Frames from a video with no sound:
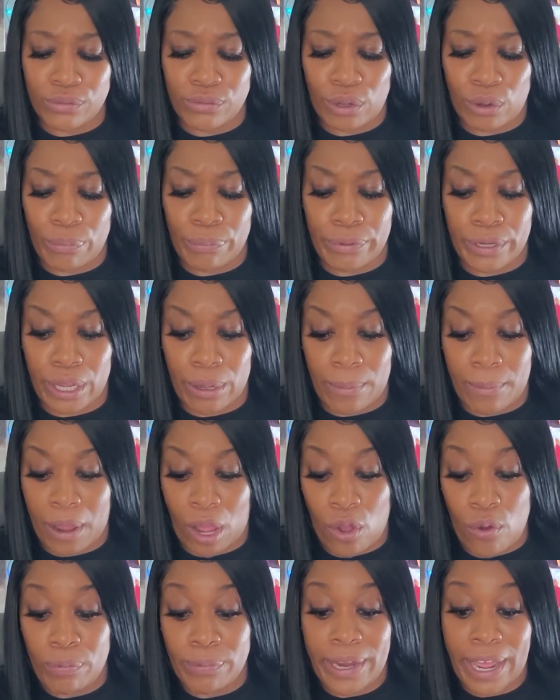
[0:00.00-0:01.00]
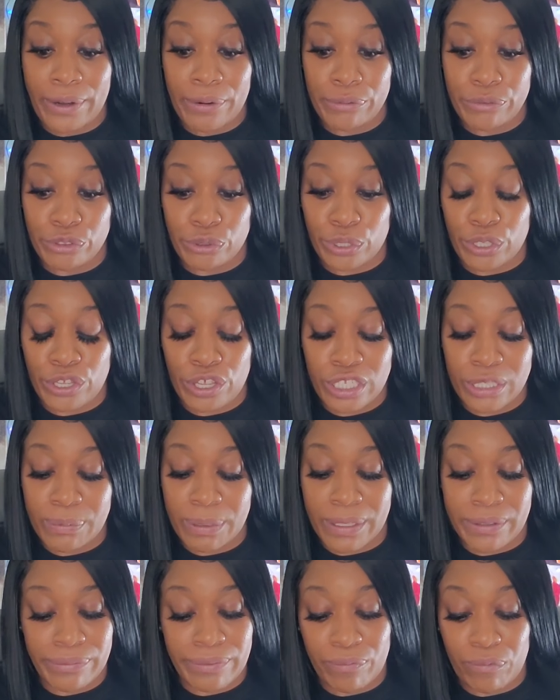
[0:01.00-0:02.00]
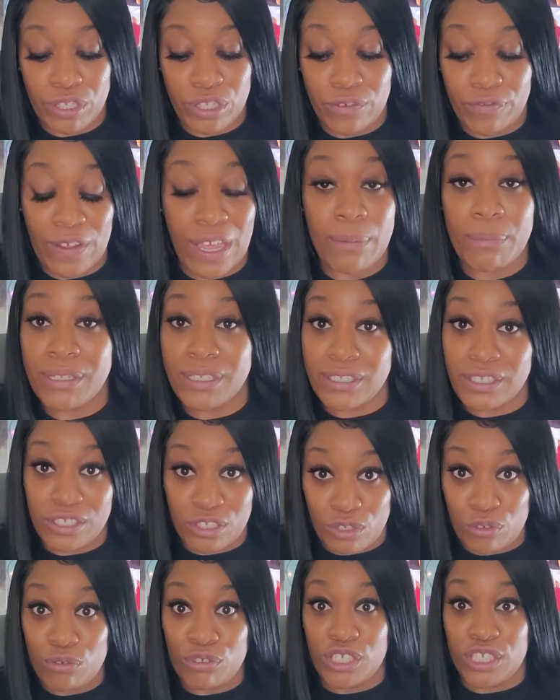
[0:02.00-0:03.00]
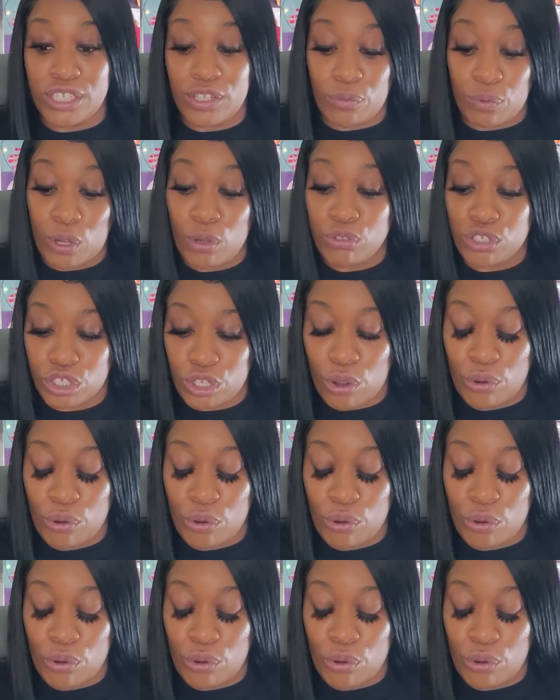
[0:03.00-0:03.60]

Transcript: Um, uh, I hope not on drugs, but when you're famous, it's usually the road to